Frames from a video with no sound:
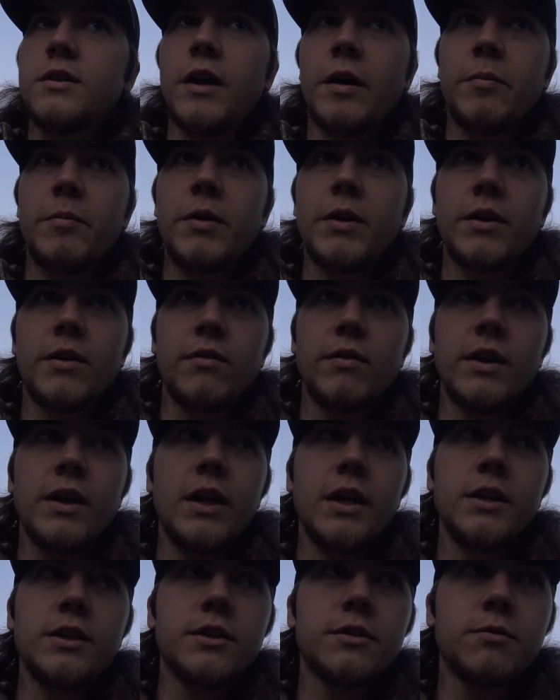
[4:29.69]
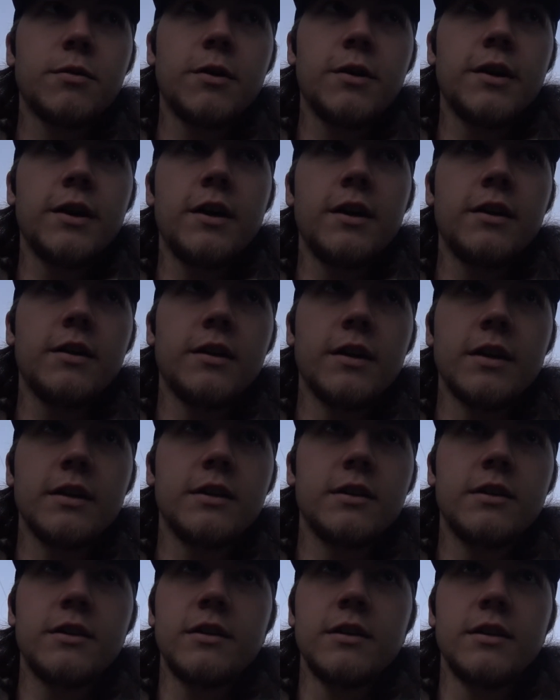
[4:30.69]
I'll pick a ridge, just walk down it.
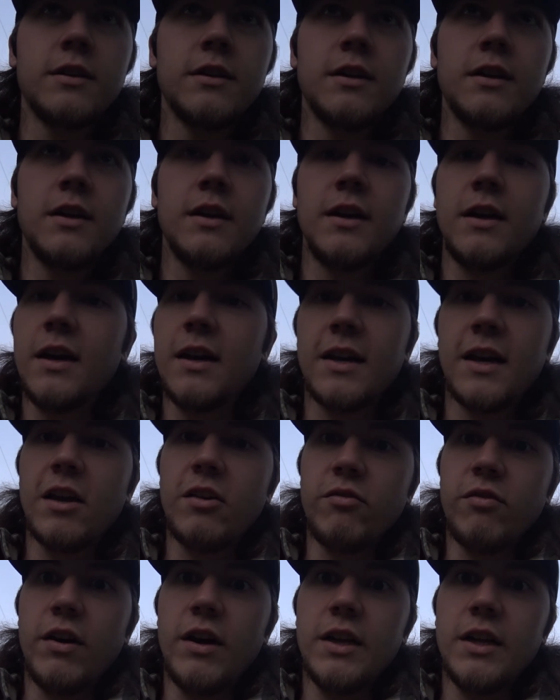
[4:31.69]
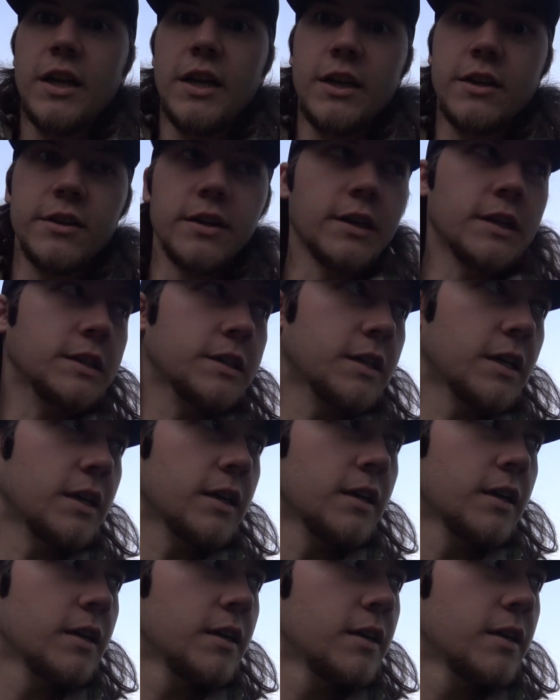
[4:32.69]
I can't find any turkey sign.